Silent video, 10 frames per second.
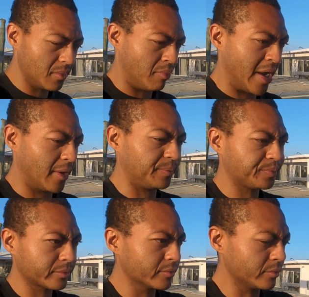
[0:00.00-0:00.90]
But
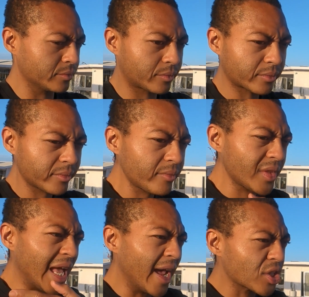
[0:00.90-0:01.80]

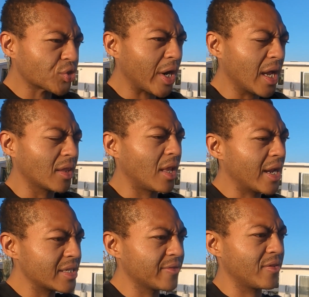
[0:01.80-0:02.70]
I had to try a
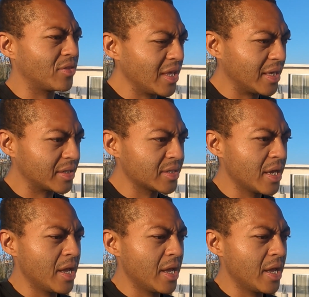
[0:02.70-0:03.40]
lot of different things